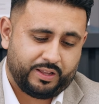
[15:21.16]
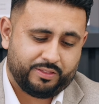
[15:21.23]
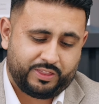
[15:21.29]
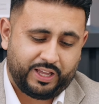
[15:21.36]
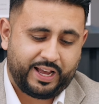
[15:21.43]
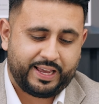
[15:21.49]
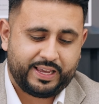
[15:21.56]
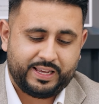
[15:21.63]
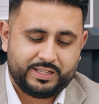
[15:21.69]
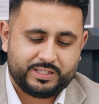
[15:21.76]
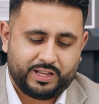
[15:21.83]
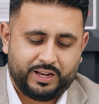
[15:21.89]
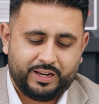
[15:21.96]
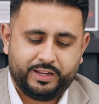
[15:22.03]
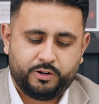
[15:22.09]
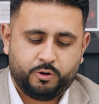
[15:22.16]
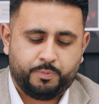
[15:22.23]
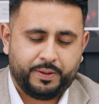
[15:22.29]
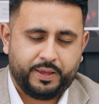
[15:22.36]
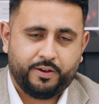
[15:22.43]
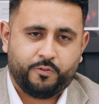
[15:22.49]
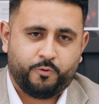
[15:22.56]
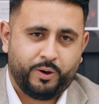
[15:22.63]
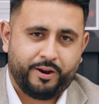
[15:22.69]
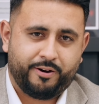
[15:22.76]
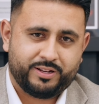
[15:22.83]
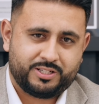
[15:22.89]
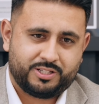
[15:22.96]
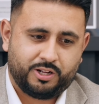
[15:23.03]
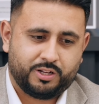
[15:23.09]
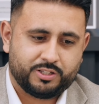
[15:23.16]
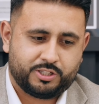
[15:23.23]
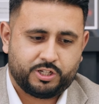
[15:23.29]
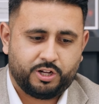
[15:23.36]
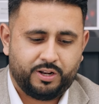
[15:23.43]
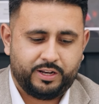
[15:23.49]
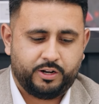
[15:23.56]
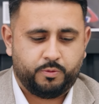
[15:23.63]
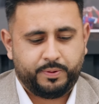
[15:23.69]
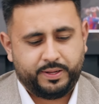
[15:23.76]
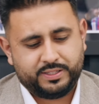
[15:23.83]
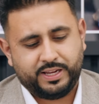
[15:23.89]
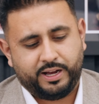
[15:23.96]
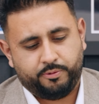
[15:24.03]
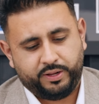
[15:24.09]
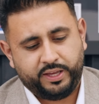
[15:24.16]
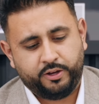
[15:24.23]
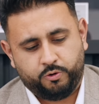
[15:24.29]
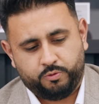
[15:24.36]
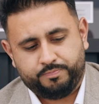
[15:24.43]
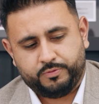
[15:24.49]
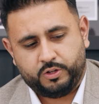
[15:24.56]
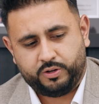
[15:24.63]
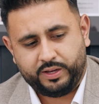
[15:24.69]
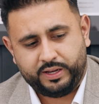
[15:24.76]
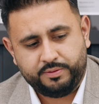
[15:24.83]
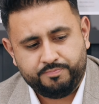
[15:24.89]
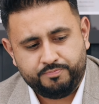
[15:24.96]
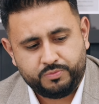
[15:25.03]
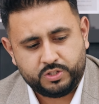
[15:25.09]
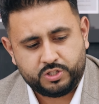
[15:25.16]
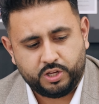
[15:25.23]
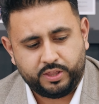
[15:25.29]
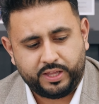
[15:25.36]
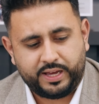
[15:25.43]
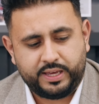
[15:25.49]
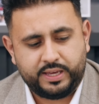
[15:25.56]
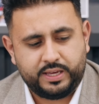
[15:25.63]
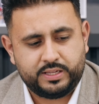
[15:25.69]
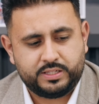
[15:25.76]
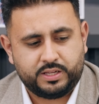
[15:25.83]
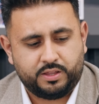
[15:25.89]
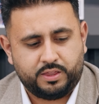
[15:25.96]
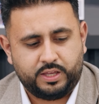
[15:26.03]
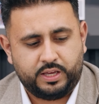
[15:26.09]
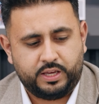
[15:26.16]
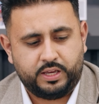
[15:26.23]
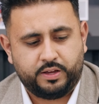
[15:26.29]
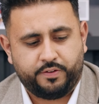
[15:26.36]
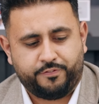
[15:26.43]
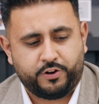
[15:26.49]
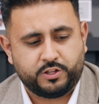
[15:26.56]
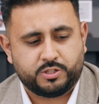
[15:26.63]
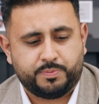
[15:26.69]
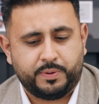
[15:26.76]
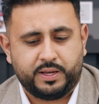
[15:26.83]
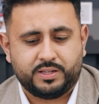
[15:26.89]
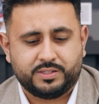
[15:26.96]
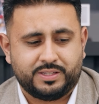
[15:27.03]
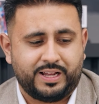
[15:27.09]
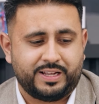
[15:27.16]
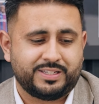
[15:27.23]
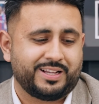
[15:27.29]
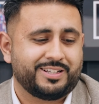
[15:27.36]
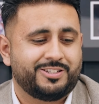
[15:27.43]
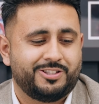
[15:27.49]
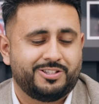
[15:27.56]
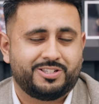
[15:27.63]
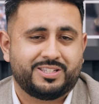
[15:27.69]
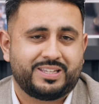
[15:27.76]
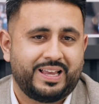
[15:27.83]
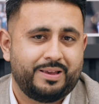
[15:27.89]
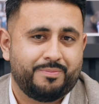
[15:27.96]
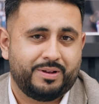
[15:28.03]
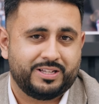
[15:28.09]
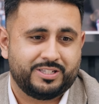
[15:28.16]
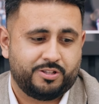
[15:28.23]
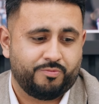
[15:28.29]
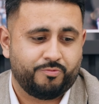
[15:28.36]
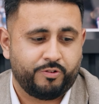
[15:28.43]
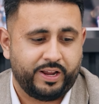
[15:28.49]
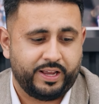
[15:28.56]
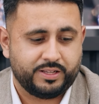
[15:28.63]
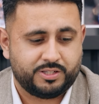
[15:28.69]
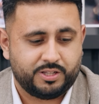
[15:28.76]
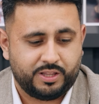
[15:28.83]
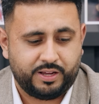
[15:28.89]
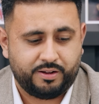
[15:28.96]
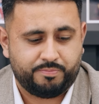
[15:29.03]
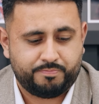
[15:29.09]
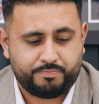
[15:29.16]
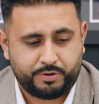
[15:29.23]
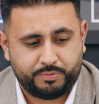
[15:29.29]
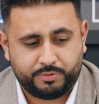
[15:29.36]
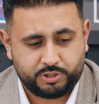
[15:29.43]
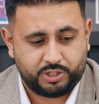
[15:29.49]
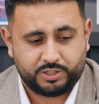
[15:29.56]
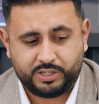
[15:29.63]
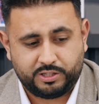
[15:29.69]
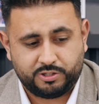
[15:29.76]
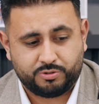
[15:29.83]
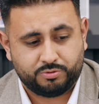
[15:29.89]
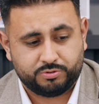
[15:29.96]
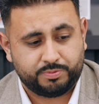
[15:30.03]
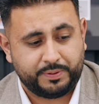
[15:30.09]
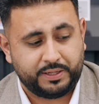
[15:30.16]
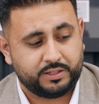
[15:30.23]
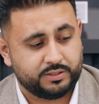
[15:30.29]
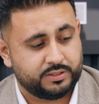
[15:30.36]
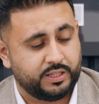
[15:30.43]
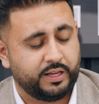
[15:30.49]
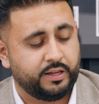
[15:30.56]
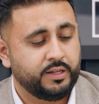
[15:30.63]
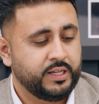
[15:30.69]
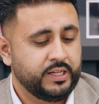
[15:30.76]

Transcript: that is a little bit of where it starts to go a little bit downhill. Okay, so that is the front speakers, and that is actually the same as the rear, so they're pretty much identical speakers there.